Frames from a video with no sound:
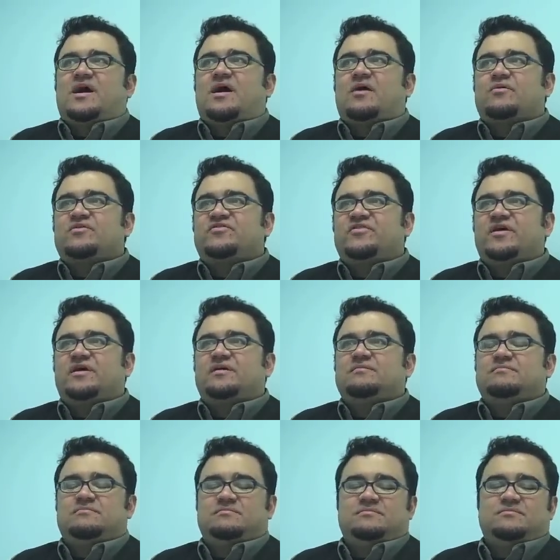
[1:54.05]
I always
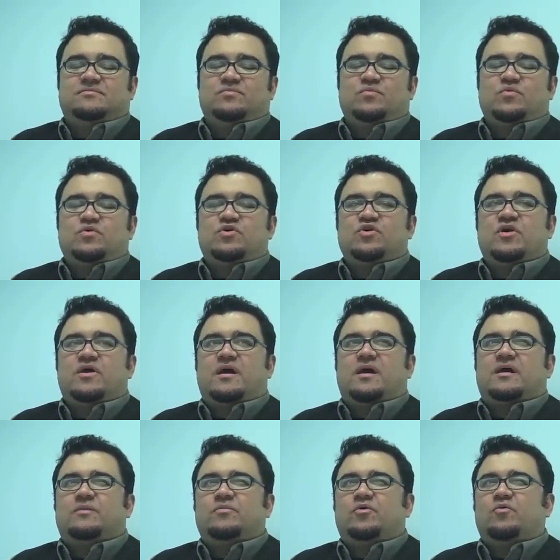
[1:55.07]
say,
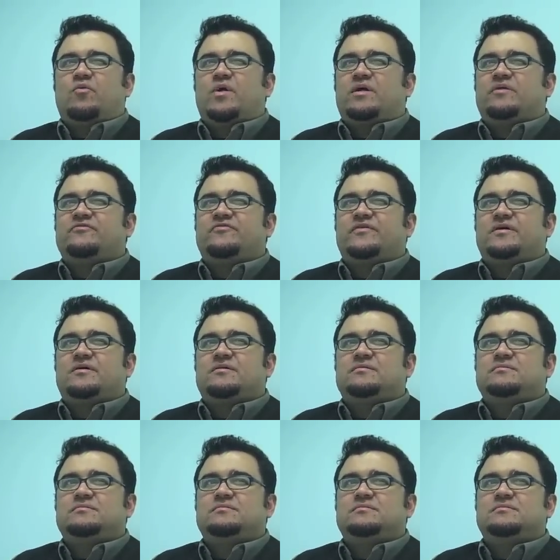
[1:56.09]
animal
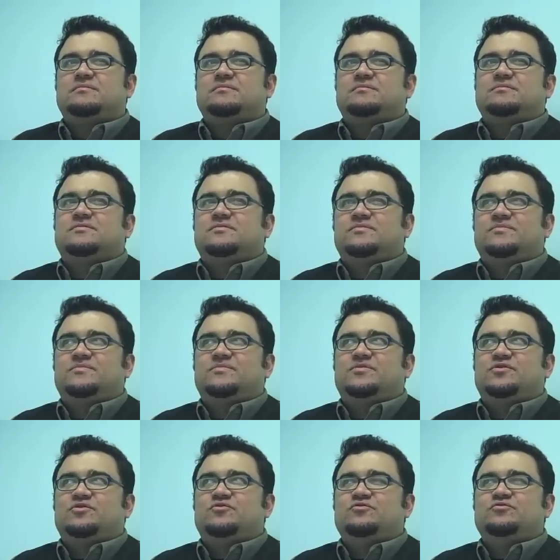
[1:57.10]
welfare,
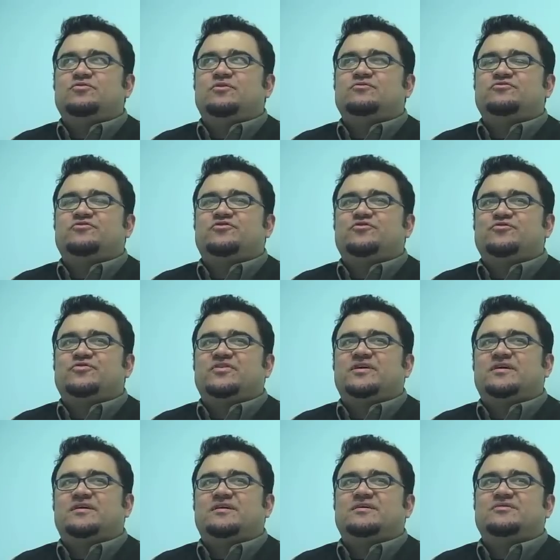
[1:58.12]
you don't choose
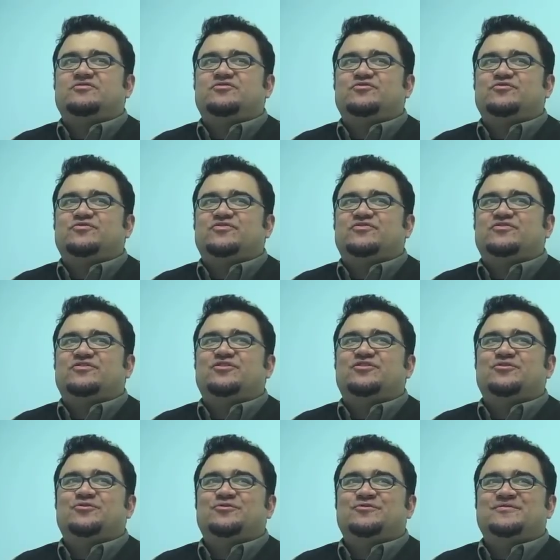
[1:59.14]
it; it chooses
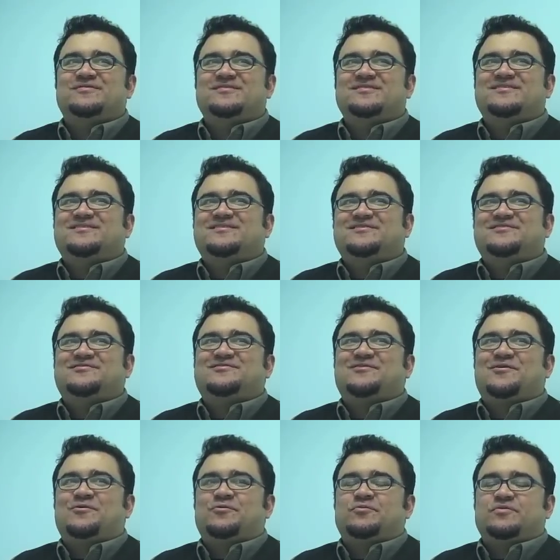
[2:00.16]
you.
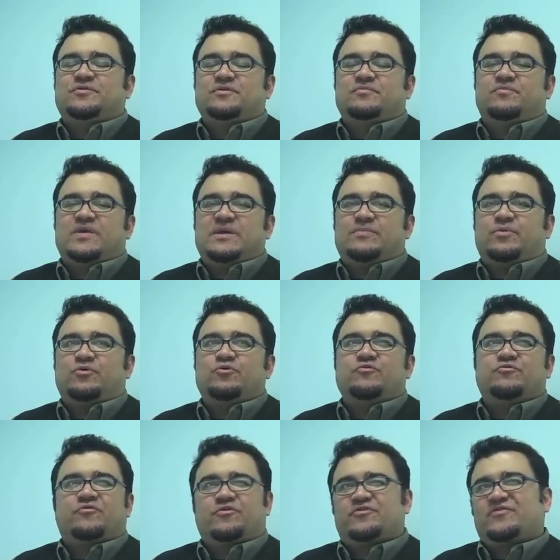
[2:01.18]
So people
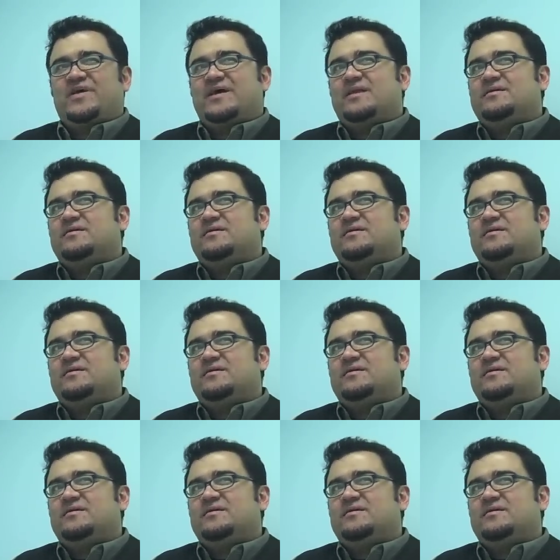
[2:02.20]
who first get